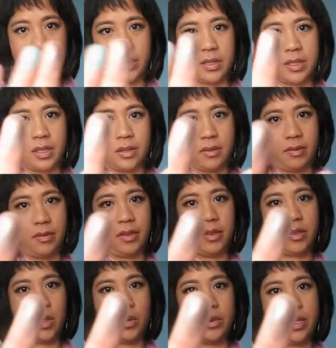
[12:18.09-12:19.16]
It's
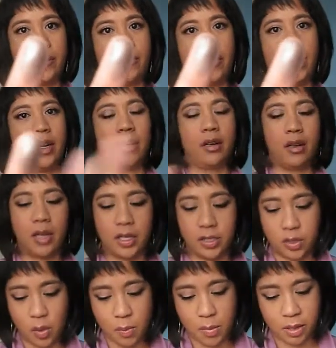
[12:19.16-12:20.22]
so different. It's
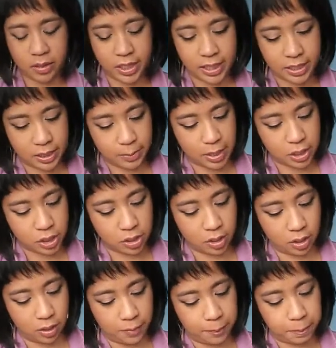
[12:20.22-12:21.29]
so
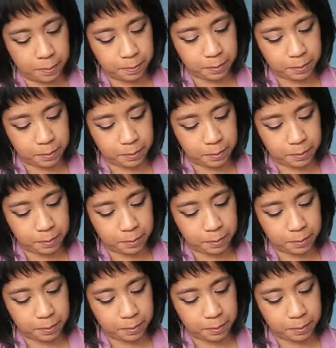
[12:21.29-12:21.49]
multi-dimensional.